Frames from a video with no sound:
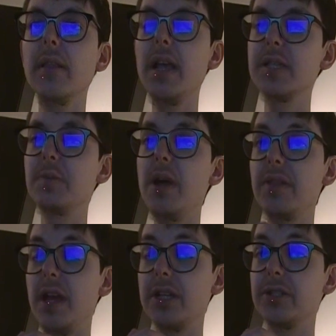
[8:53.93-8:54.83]
last
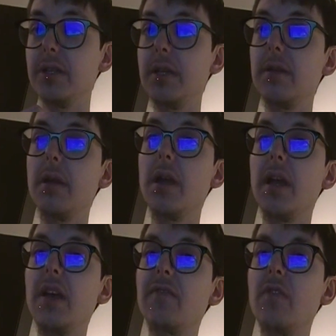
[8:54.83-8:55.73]
month actually
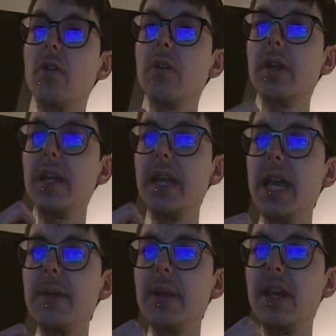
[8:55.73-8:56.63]
for an
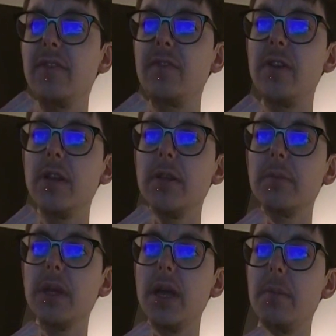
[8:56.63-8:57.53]
animated
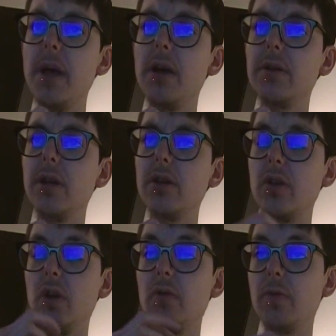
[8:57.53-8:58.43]
film about a
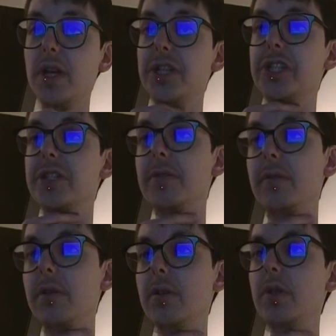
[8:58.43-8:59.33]
good witch
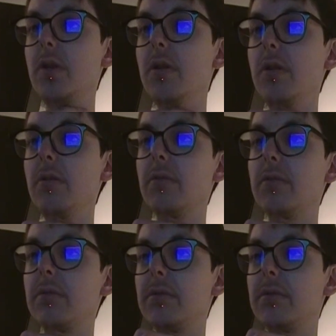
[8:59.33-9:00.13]
because you know